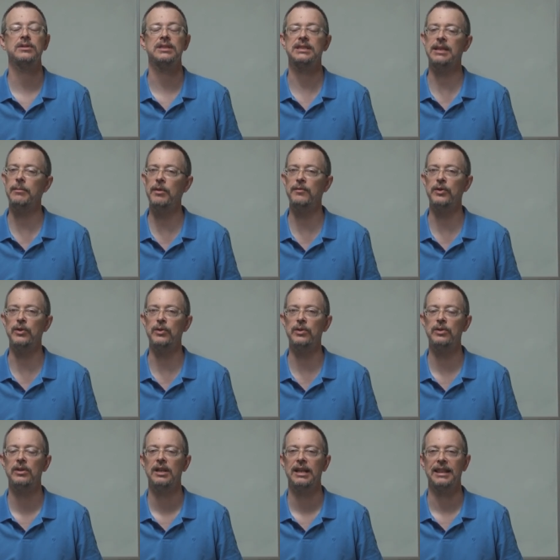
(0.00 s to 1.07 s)
some of
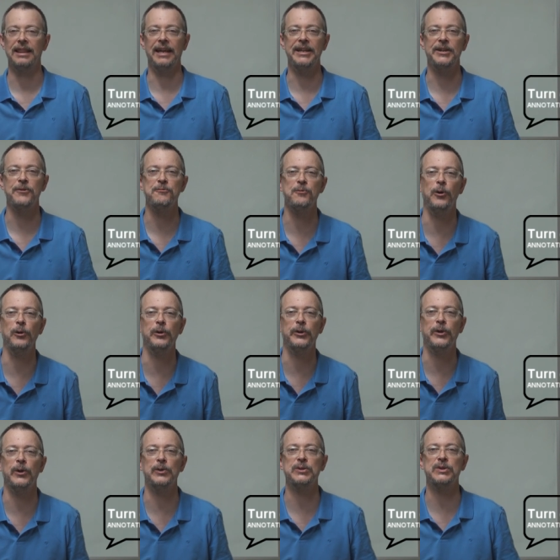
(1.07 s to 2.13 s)
you, like
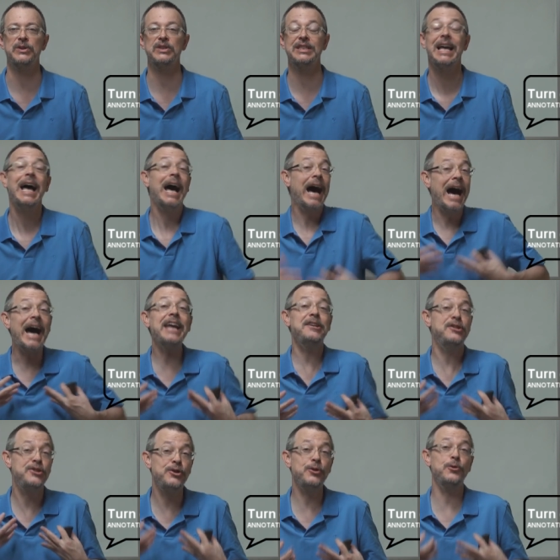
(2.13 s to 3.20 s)
roller coasters. I
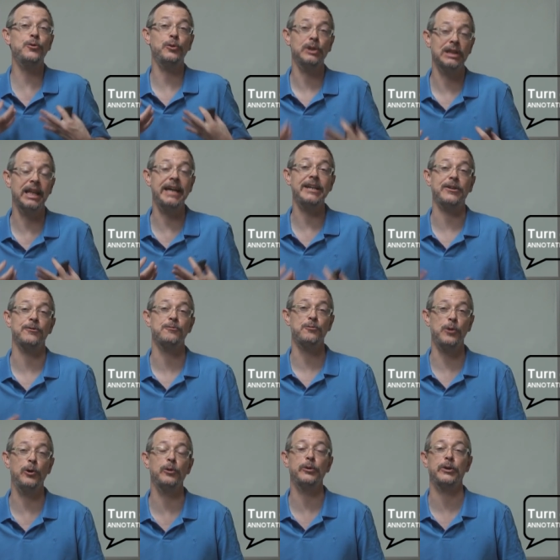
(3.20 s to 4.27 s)
do like
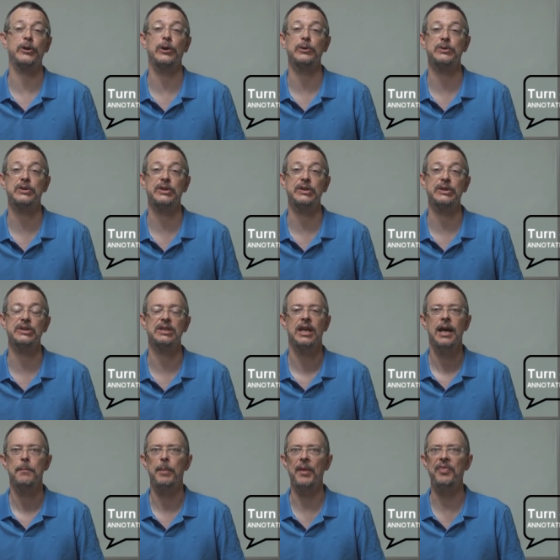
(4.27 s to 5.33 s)
roller coasters,
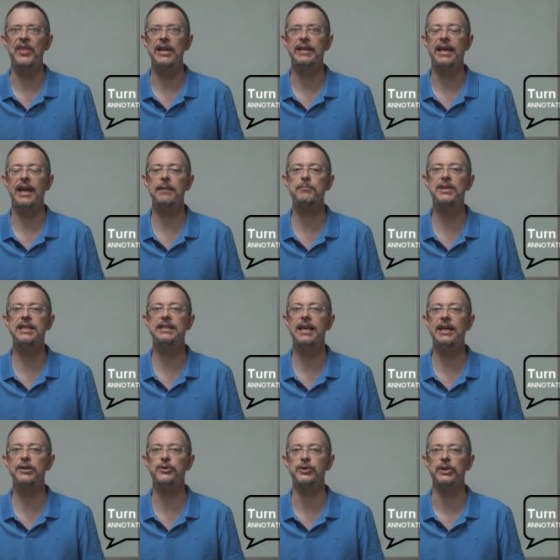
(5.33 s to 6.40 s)
but they can be
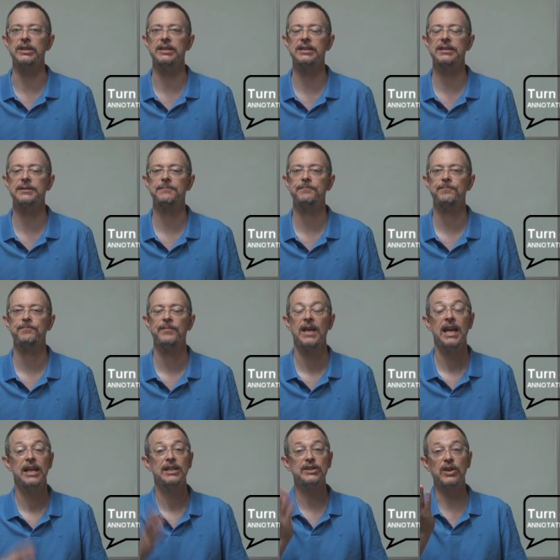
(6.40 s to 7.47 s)
dangerous.
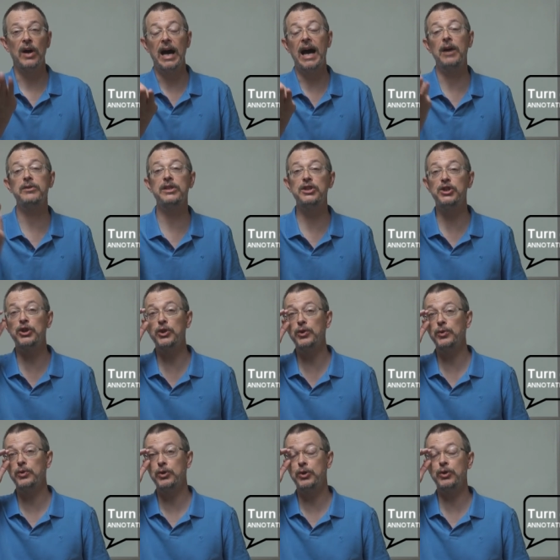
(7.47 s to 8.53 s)
So how did
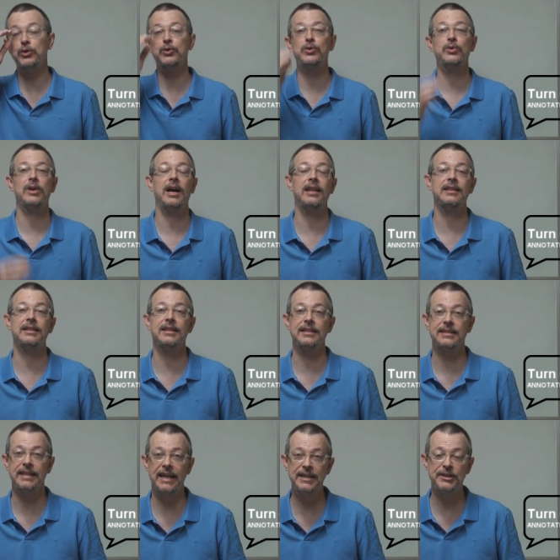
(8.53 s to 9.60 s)
you do on the
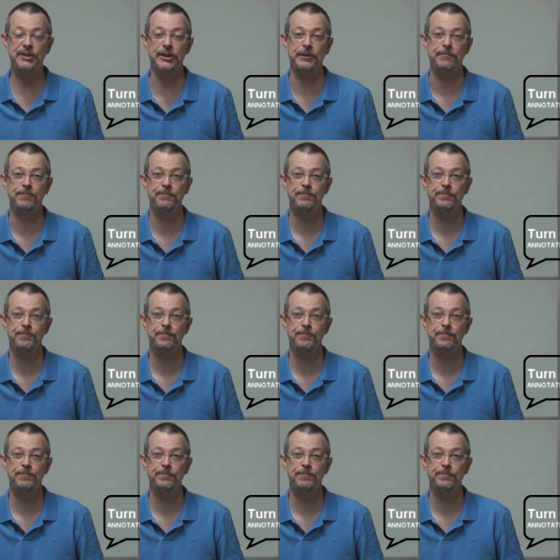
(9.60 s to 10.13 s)
dictation?